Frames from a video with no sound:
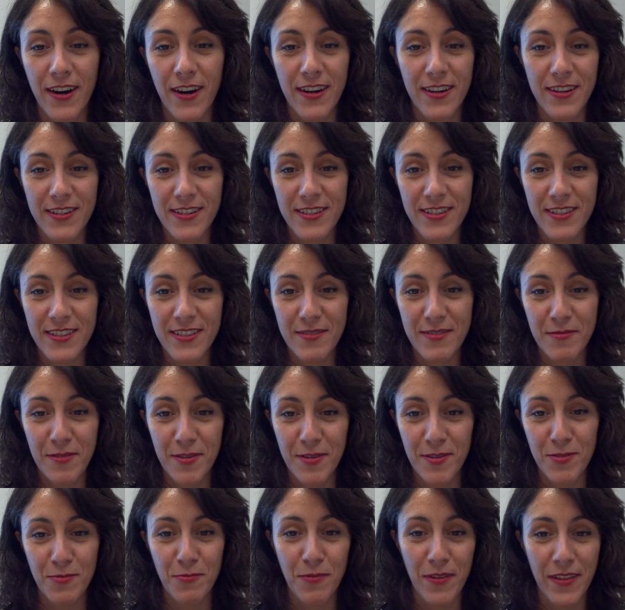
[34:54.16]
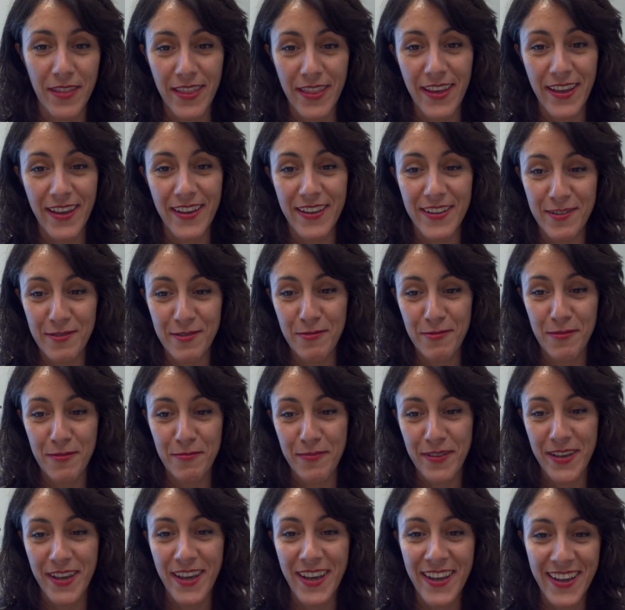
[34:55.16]
cars, because one day it
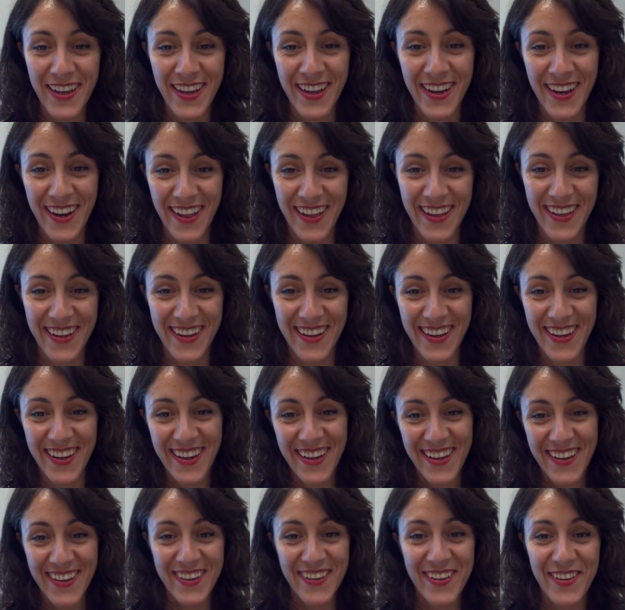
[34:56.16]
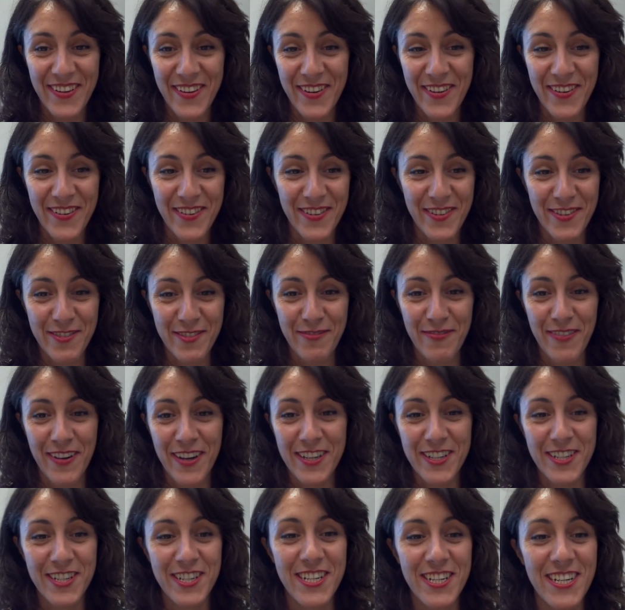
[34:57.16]
will be, too
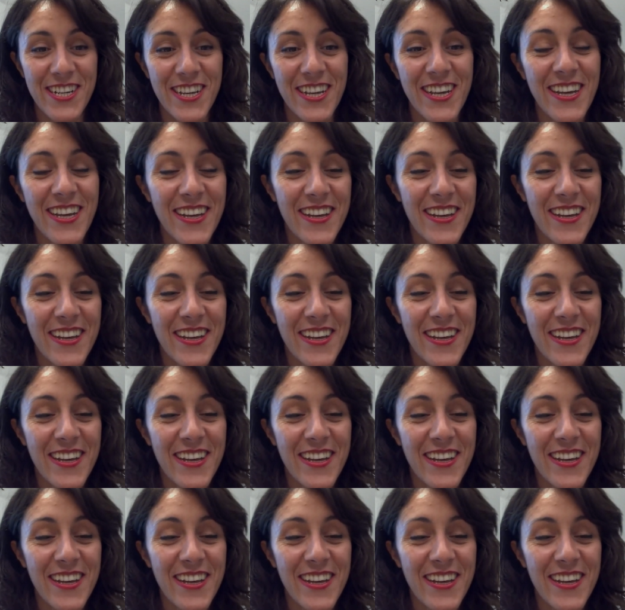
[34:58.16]
much.